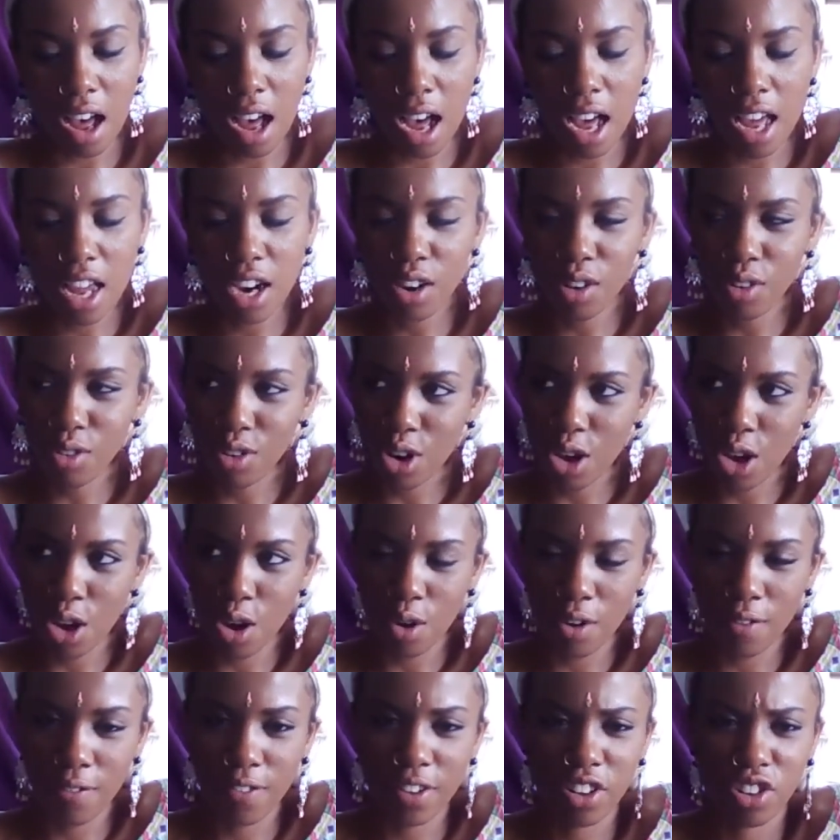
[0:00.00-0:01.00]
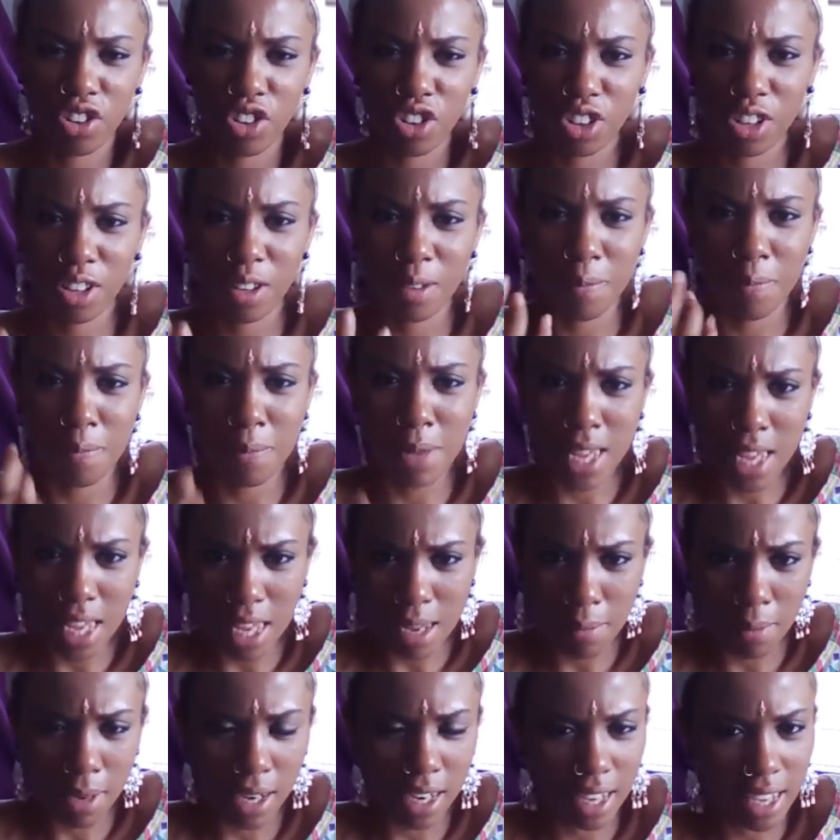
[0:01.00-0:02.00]
I don't know if it's just
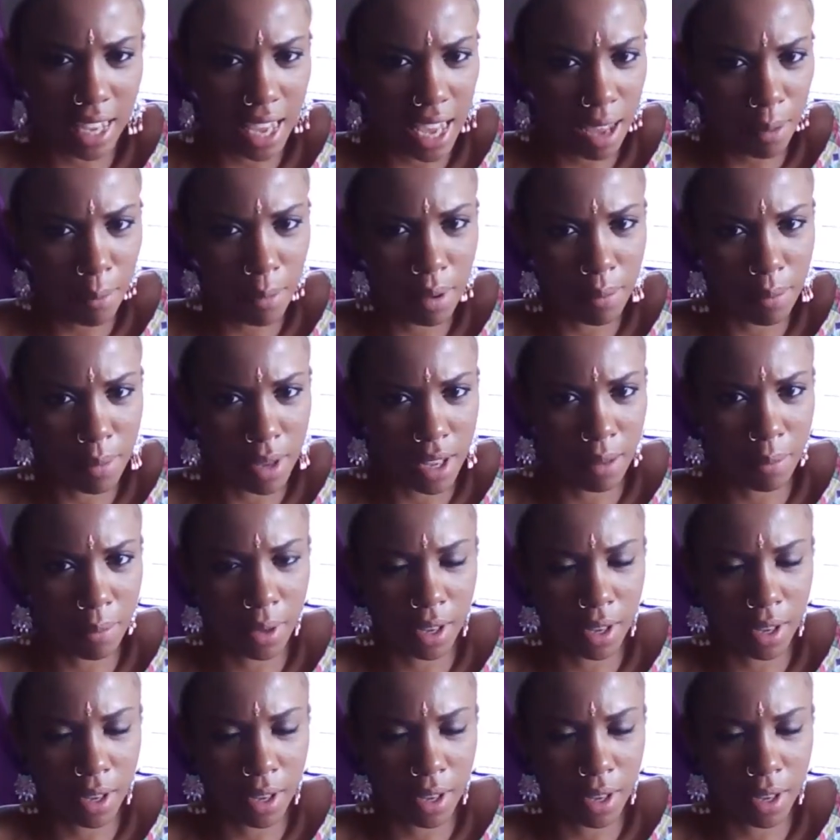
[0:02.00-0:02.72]
me, but it can be me,